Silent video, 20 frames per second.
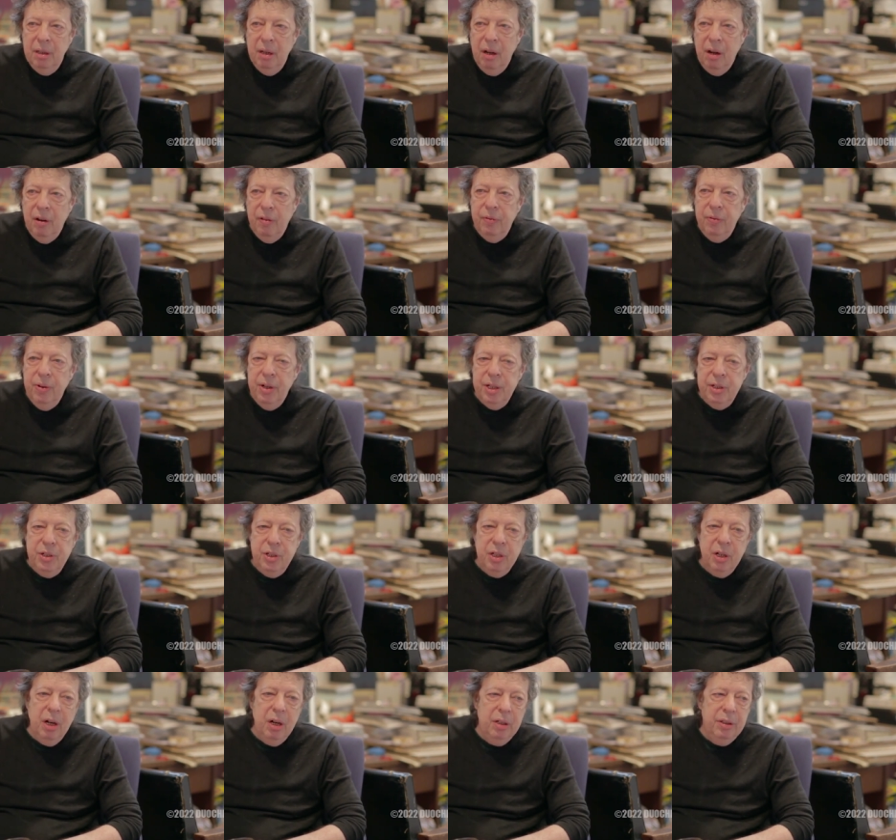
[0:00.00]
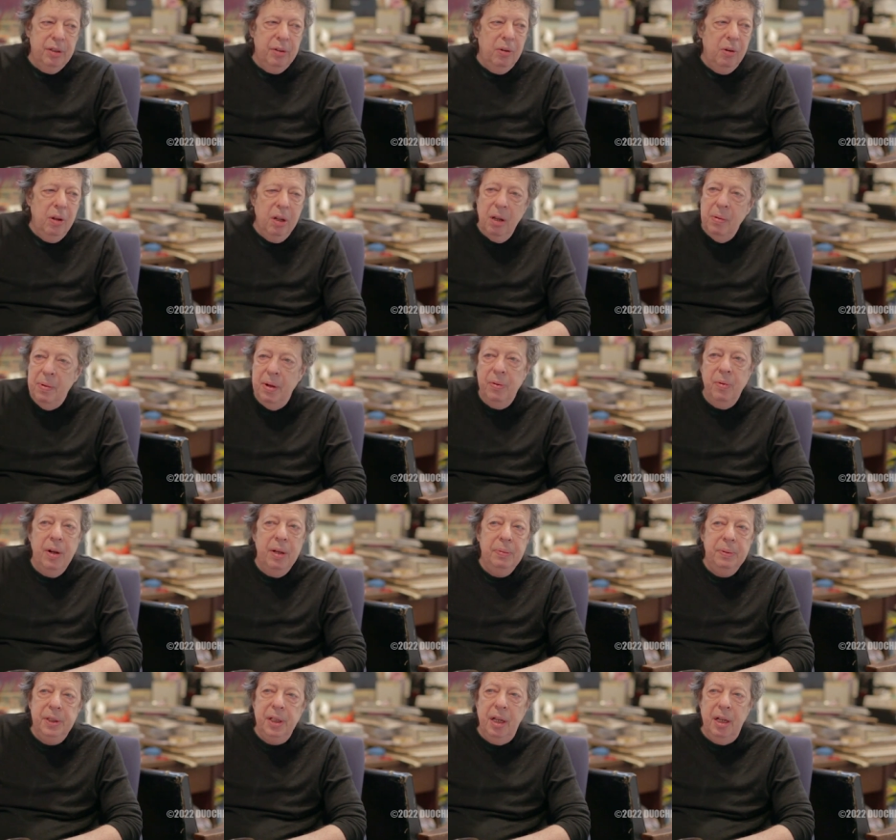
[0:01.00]
of which uh, they're all on my
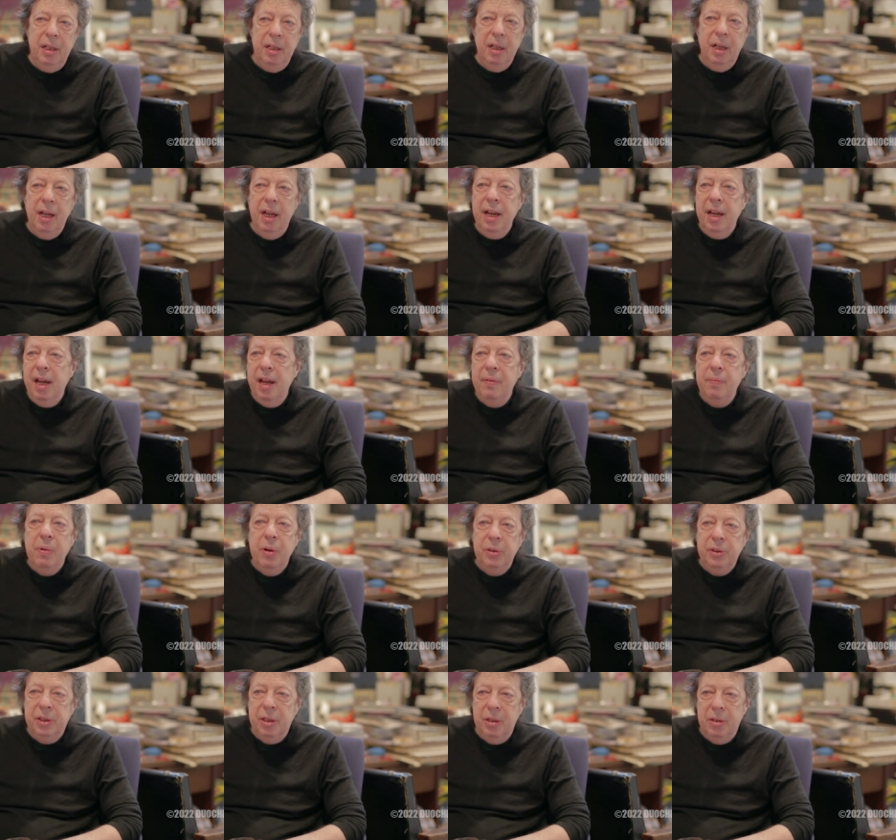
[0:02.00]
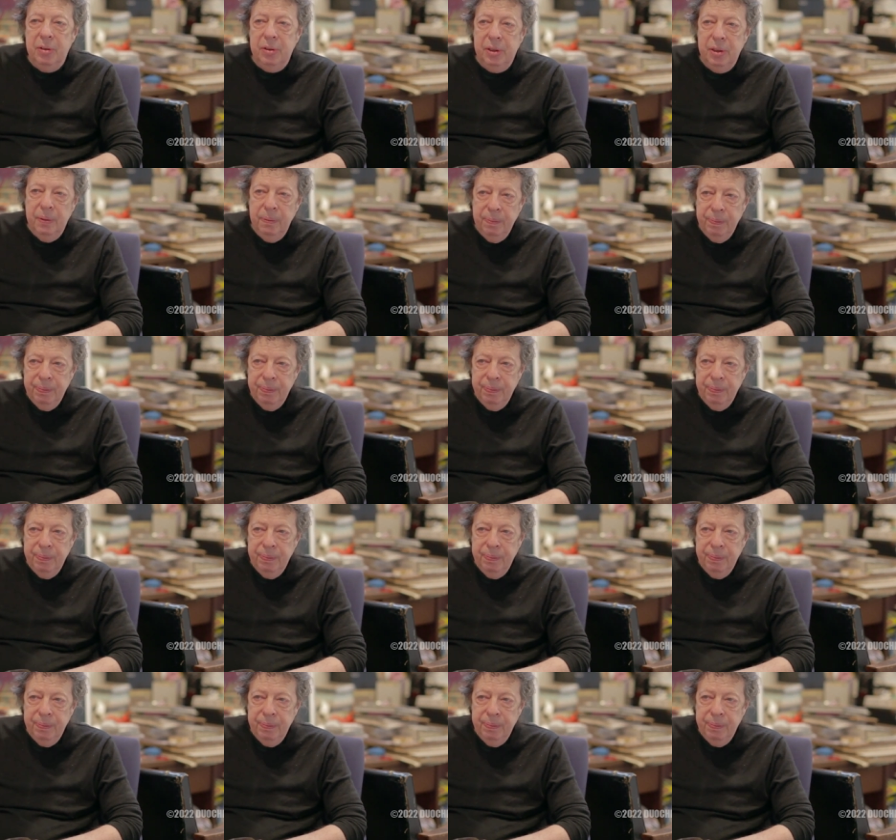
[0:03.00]
website. I have most of those.